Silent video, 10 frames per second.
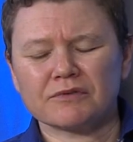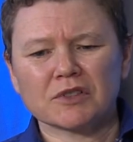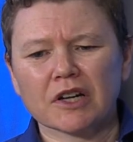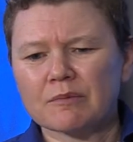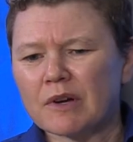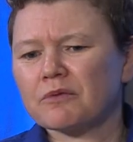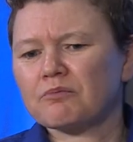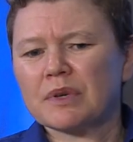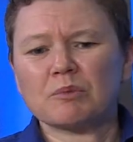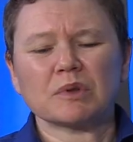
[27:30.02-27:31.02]
talking
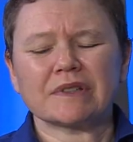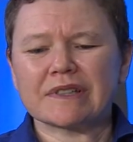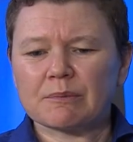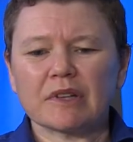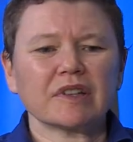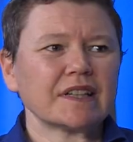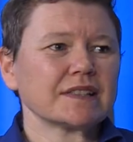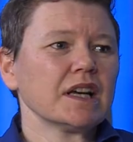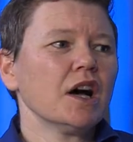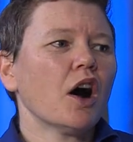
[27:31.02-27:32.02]
about people with
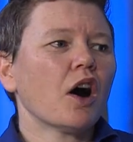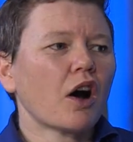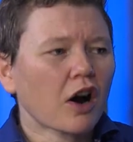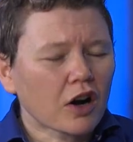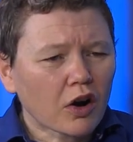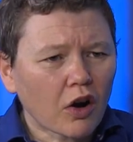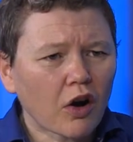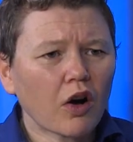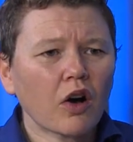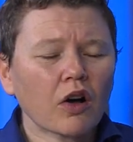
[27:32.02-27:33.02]
disabilities, are
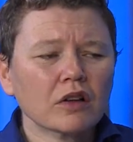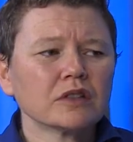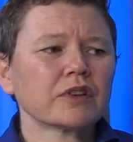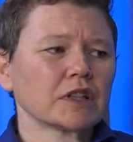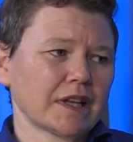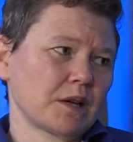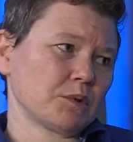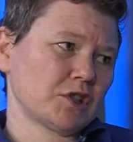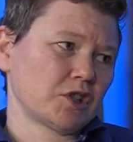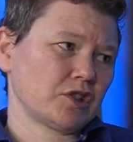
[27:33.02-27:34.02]
all of our
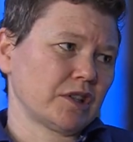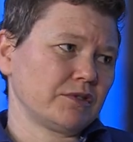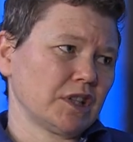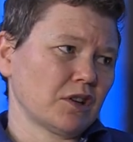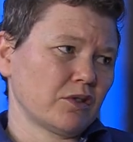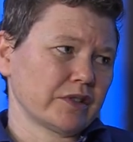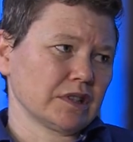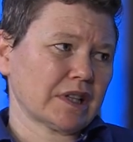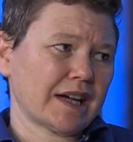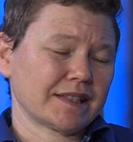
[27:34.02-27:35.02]
language is shifting over
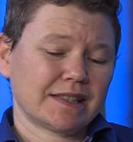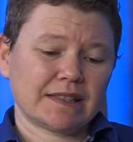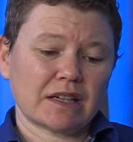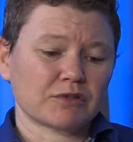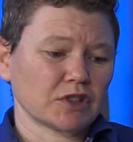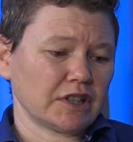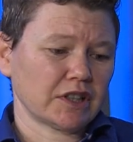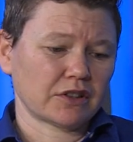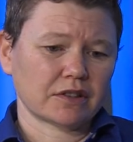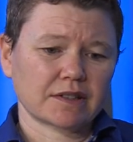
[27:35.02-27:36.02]
the last several
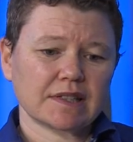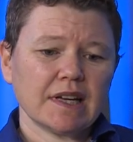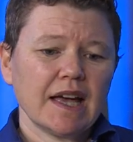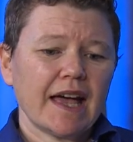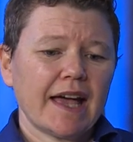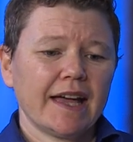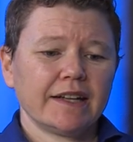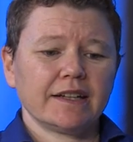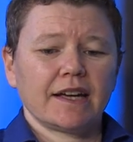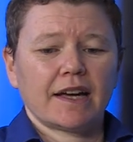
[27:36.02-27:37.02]
years.
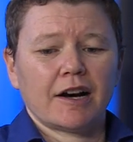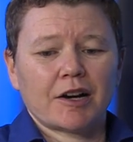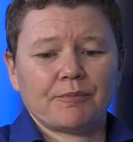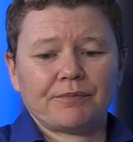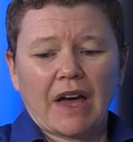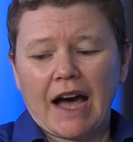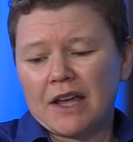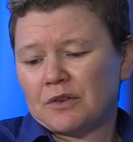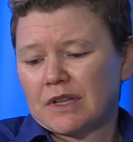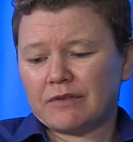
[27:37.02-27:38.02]
And I
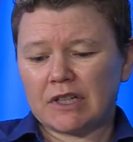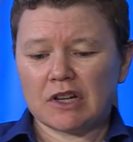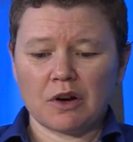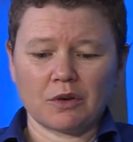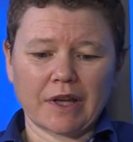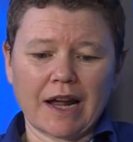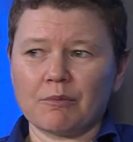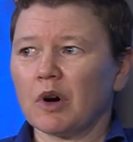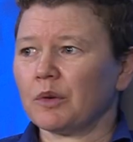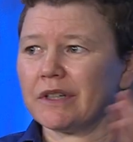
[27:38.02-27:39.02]
don't even know that
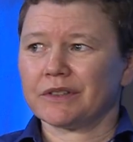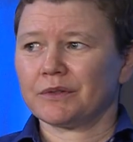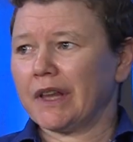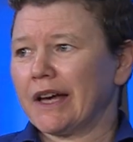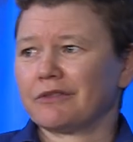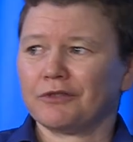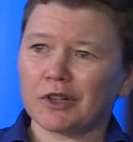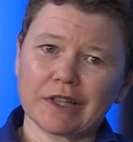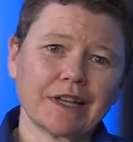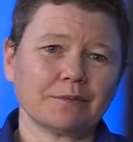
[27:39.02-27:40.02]
I'm always like
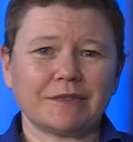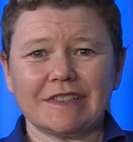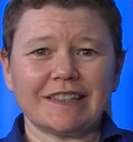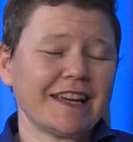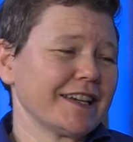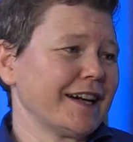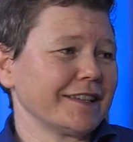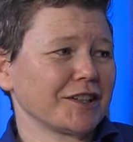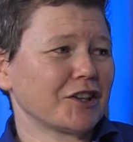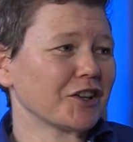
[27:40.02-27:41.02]
fully up to date
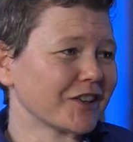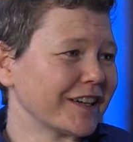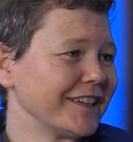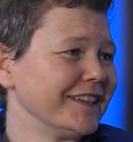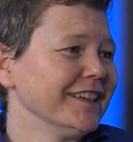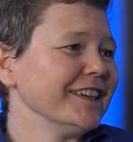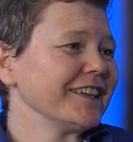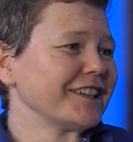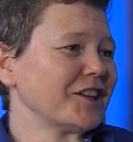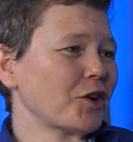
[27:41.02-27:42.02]
on the current,
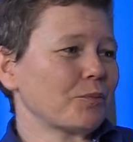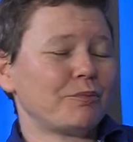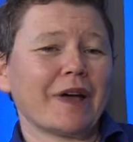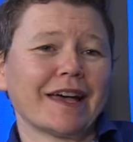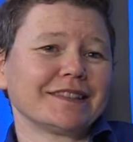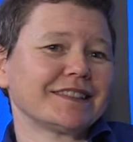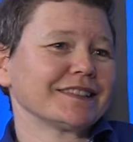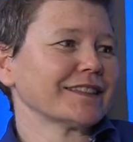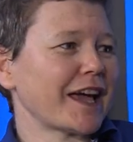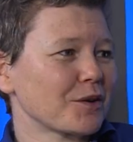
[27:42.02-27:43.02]
you know, best
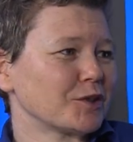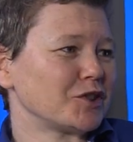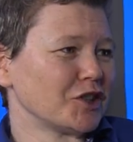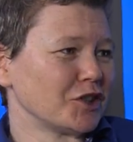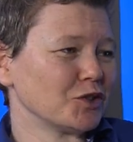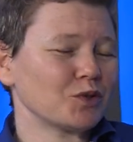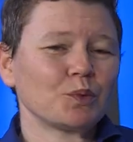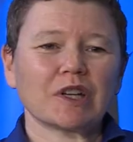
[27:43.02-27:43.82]
language to use.